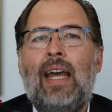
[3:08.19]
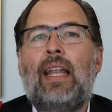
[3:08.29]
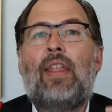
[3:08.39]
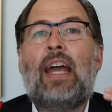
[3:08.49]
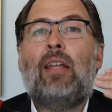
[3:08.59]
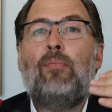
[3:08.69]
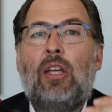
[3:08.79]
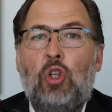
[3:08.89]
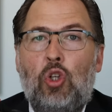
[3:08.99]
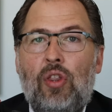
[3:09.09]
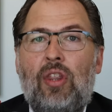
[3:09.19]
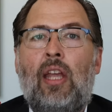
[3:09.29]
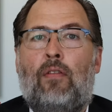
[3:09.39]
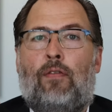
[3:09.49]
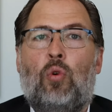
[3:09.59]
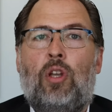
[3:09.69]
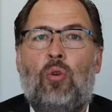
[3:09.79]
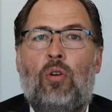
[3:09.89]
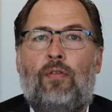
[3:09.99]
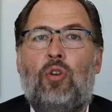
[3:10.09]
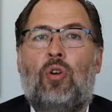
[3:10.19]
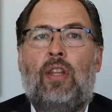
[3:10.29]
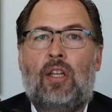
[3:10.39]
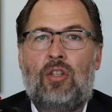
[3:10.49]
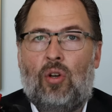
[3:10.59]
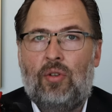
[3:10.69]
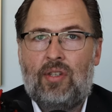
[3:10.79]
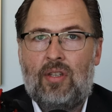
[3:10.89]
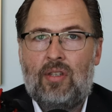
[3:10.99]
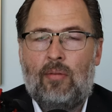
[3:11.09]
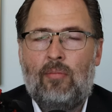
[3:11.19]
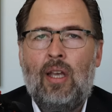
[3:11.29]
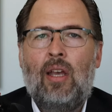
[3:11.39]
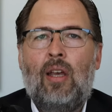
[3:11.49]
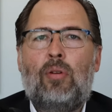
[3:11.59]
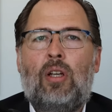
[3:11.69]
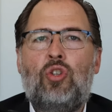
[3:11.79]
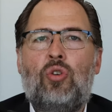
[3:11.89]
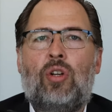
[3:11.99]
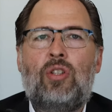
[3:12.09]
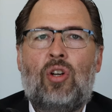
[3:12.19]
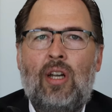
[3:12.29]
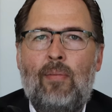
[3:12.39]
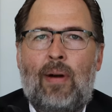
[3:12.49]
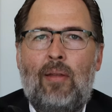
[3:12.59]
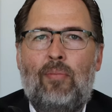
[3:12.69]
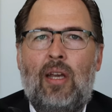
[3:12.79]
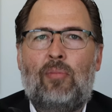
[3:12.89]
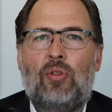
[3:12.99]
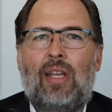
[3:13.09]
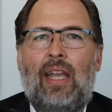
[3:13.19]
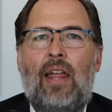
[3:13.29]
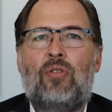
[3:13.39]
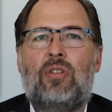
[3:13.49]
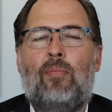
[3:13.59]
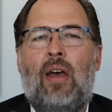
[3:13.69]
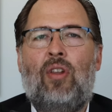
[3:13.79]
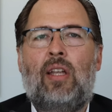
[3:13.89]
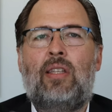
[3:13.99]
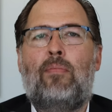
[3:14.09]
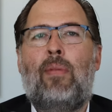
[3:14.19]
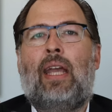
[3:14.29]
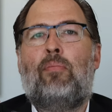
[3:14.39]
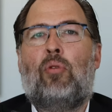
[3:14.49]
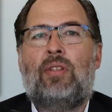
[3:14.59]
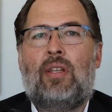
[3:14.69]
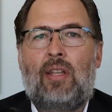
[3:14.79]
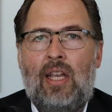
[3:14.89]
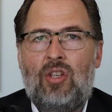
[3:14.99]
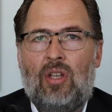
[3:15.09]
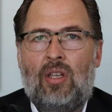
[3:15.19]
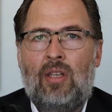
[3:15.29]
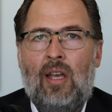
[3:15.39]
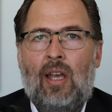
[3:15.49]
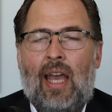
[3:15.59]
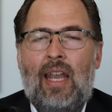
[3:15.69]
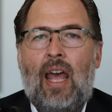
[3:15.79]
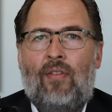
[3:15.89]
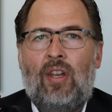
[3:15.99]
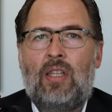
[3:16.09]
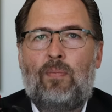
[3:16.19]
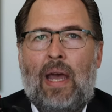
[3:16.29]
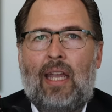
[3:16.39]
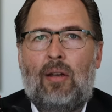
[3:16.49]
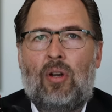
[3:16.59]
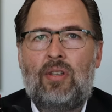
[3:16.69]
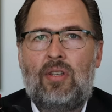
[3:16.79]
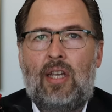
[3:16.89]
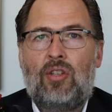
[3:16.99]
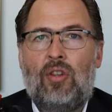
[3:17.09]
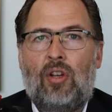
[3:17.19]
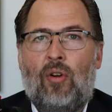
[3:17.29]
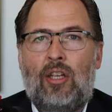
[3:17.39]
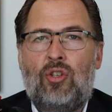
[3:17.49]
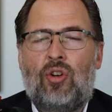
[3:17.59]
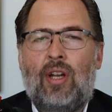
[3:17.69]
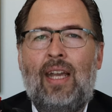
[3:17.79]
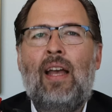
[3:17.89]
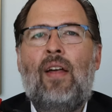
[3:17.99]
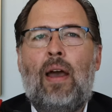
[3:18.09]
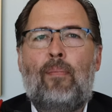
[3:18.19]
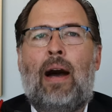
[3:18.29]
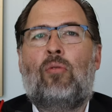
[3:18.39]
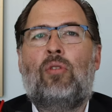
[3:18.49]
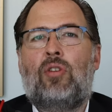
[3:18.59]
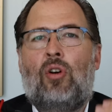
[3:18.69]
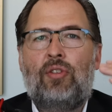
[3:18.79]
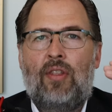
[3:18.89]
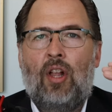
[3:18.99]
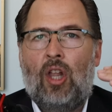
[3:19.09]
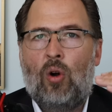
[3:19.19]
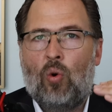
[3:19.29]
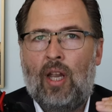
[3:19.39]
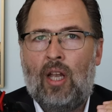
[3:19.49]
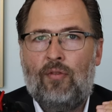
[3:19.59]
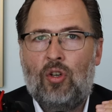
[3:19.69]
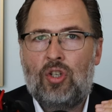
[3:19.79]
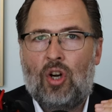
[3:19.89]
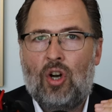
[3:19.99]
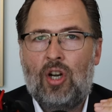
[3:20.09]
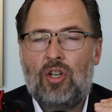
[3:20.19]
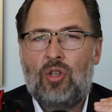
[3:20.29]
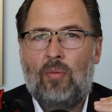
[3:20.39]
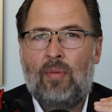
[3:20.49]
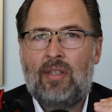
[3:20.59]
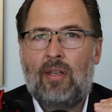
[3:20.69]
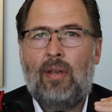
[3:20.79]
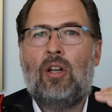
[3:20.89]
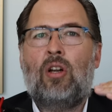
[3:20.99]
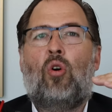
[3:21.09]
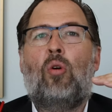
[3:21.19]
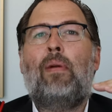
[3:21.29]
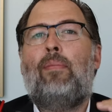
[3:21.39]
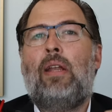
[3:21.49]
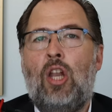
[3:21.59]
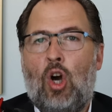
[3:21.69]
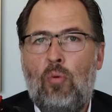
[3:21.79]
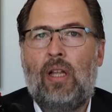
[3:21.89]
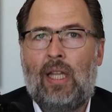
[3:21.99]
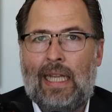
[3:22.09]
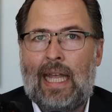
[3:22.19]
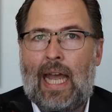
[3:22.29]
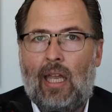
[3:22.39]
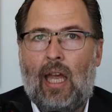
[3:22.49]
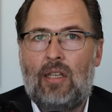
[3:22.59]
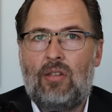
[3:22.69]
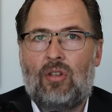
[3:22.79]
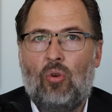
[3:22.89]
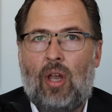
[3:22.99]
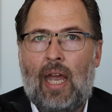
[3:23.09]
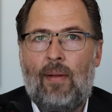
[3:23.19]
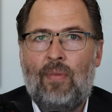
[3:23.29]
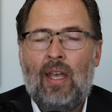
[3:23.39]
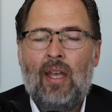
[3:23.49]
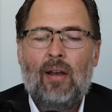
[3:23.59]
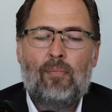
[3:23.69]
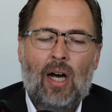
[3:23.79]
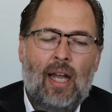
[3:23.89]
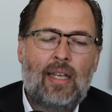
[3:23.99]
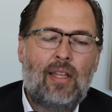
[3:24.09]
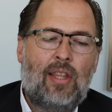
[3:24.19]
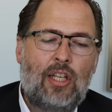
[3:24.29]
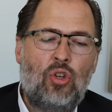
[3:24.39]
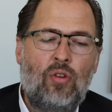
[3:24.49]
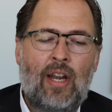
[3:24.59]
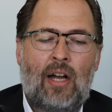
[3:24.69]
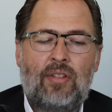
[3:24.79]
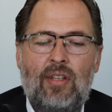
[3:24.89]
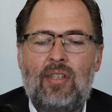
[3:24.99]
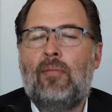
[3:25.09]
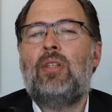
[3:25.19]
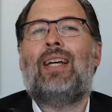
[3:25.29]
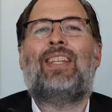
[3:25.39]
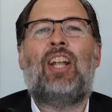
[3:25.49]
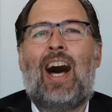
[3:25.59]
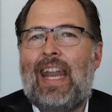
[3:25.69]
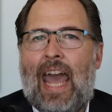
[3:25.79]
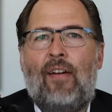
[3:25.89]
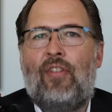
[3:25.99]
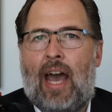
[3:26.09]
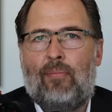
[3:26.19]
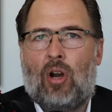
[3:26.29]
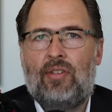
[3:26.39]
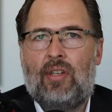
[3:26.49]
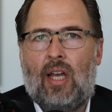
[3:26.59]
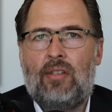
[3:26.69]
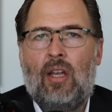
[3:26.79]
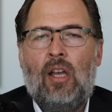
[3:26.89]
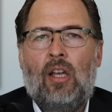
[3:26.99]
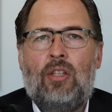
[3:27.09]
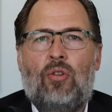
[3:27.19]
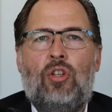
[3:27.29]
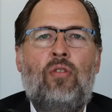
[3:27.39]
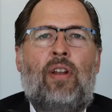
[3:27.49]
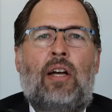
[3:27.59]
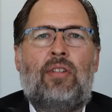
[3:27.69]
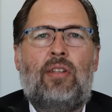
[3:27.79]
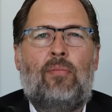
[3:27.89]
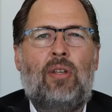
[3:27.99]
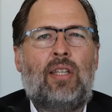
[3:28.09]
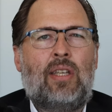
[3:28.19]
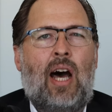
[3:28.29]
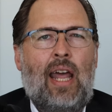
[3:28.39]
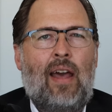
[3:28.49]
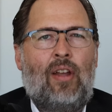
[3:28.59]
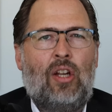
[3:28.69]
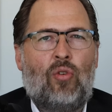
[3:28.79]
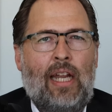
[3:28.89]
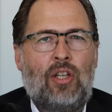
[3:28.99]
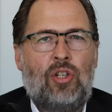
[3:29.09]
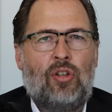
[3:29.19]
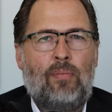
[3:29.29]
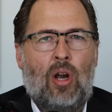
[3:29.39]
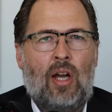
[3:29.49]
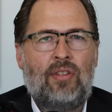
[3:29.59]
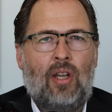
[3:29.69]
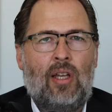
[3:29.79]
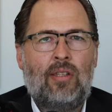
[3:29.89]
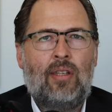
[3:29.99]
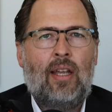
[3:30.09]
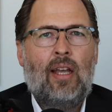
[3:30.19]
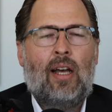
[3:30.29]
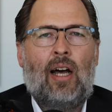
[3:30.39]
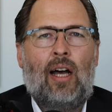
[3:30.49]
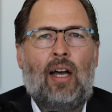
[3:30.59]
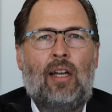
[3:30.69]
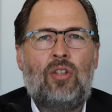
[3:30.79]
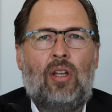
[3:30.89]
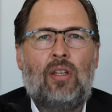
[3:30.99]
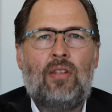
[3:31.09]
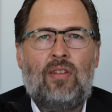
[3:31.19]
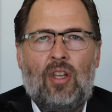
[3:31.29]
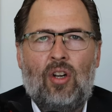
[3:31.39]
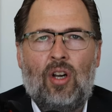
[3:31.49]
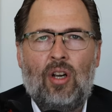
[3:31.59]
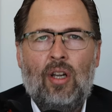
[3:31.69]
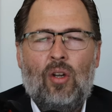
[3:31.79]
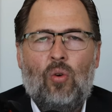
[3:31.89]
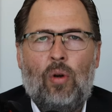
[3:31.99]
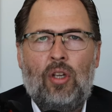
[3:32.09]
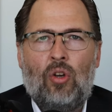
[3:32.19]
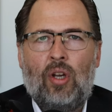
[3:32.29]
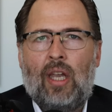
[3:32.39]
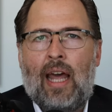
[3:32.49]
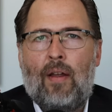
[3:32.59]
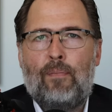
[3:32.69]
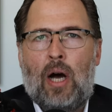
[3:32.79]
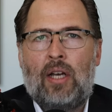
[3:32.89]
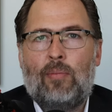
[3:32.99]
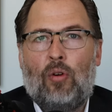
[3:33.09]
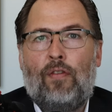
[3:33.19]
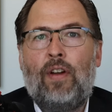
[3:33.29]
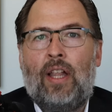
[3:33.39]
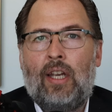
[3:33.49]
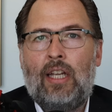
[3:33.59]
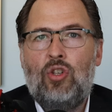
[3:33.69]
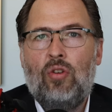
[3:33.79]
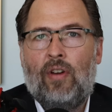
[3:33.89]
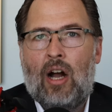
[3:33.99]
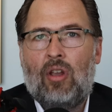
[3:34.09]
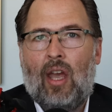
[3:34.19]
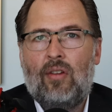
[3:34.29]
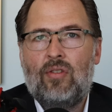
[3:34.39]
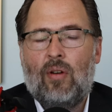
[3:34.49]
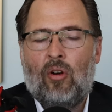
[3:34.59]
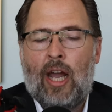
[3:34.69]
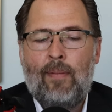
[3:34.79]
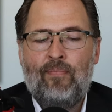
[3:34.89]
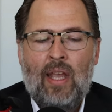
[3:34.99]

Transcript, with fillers: Now, that can be a good thing for you if you're in the adult system because your attorney might be able to gather some evidence and make a presentation, an evidence packet presentation to the grand jury that might result in the lowering of your charge to a misdemeanor or maybe no billing that case, okay? But the juvenile system does not have that process. So the juvenile system does not have a grand jury process uh, to consider when you're looking at a possible felony juvenile case, all right?